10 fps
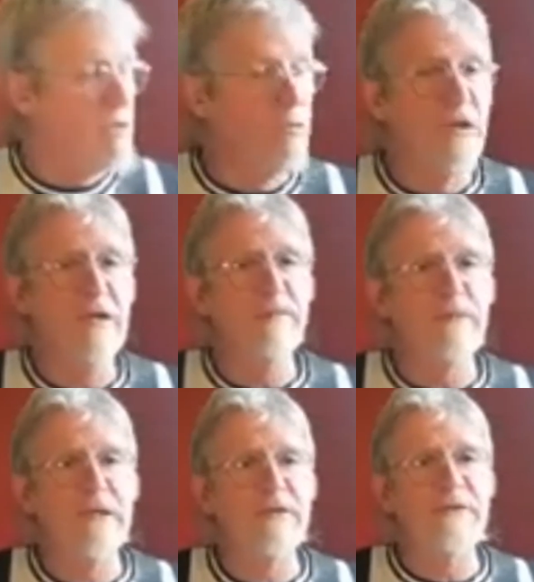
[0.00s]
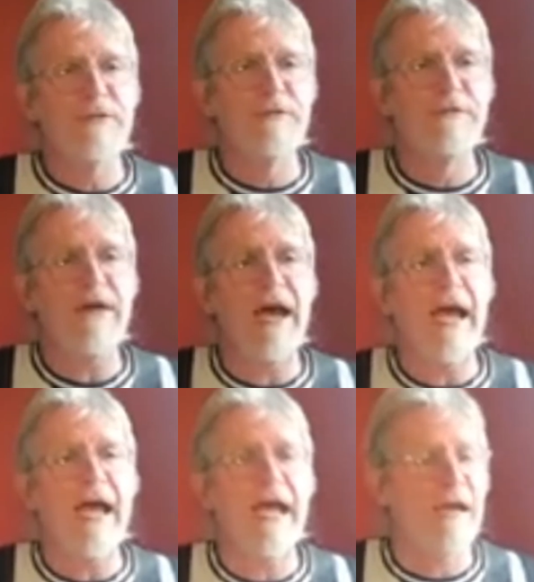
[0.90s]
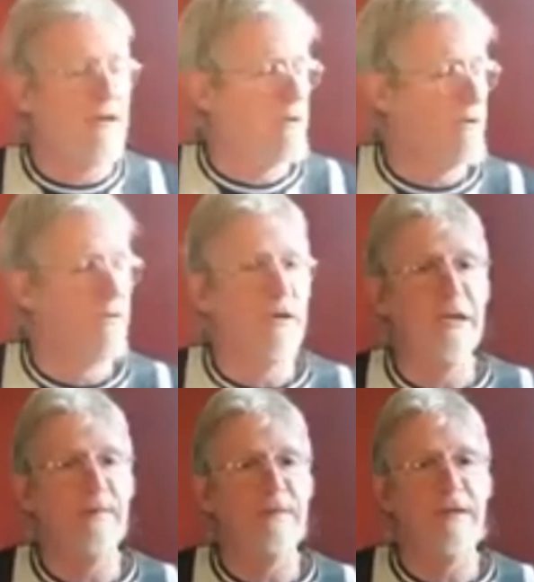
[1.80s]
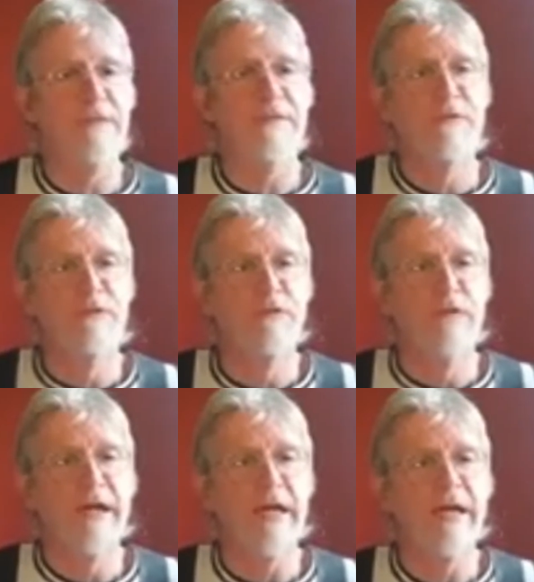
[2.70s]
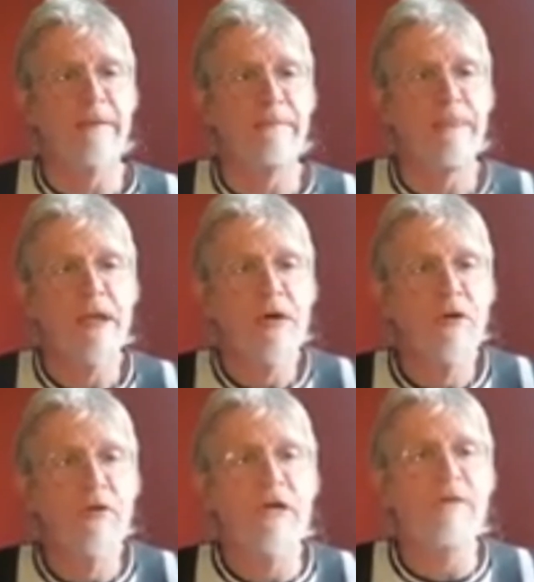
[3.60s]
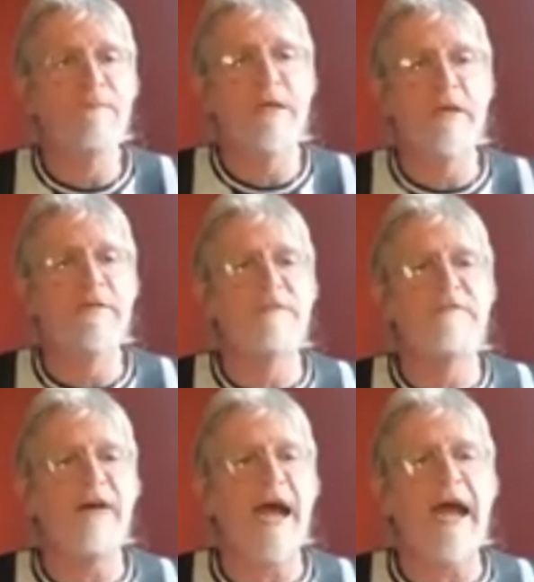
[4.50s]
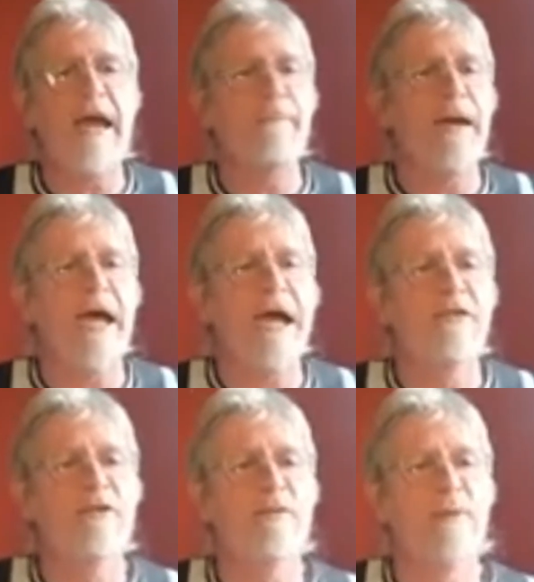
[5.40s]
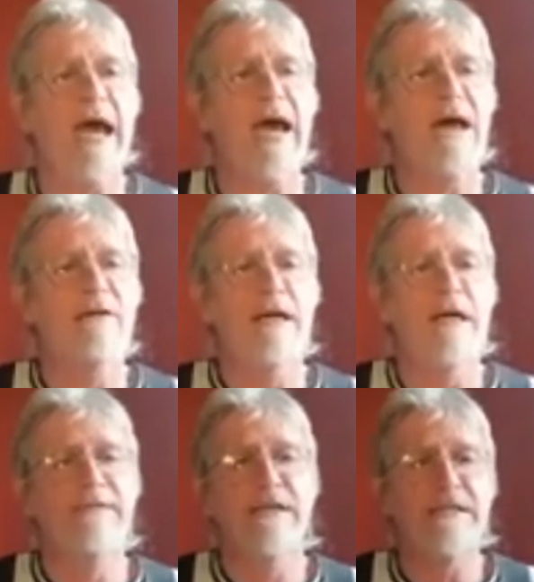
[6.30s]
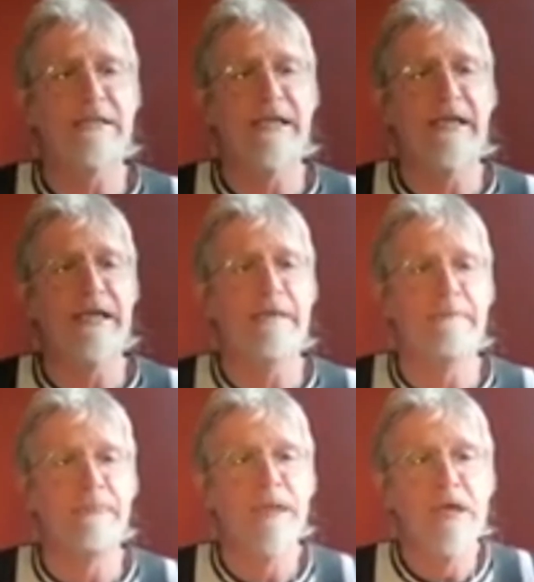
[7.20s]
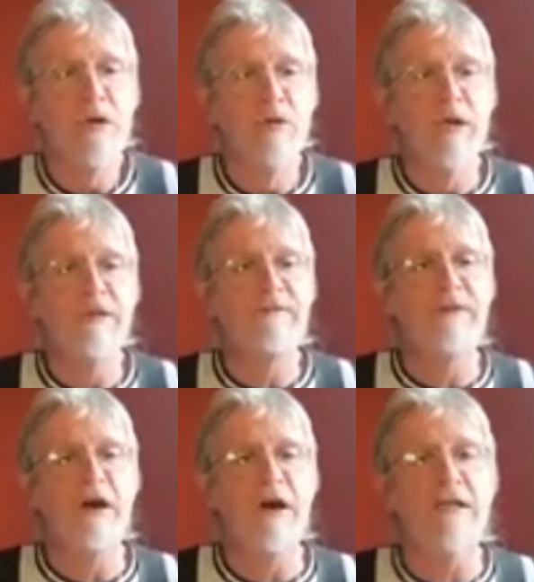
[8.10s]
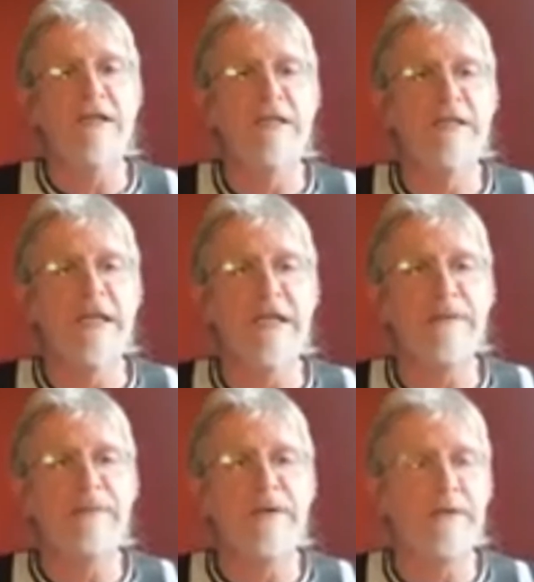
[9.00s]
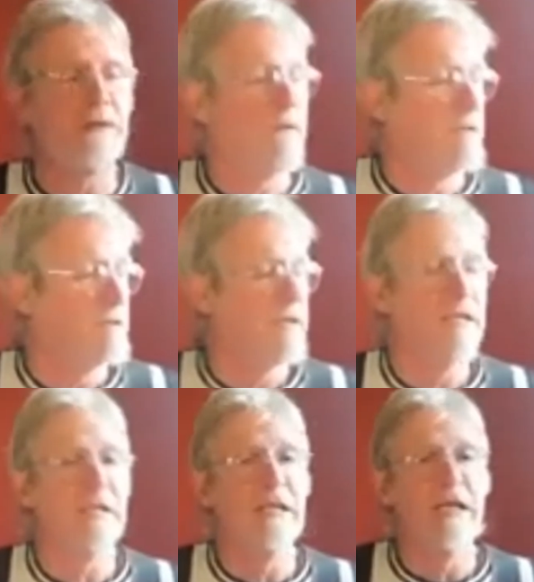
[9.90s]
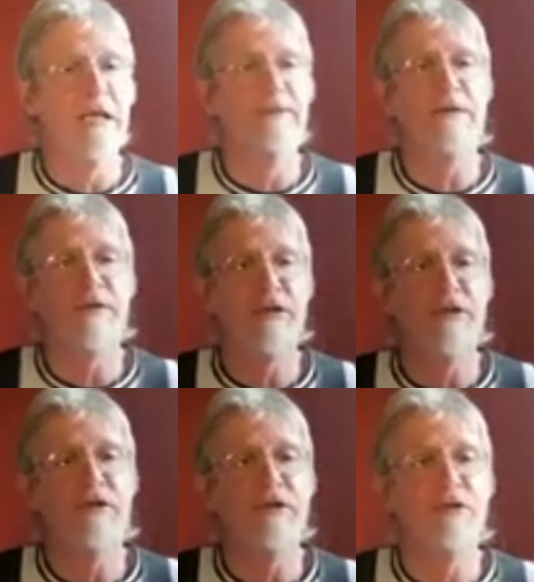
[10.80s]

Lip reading: been through fire, we've been through rain. We've been refined by the power of His name. We've fallen deeper in love with You.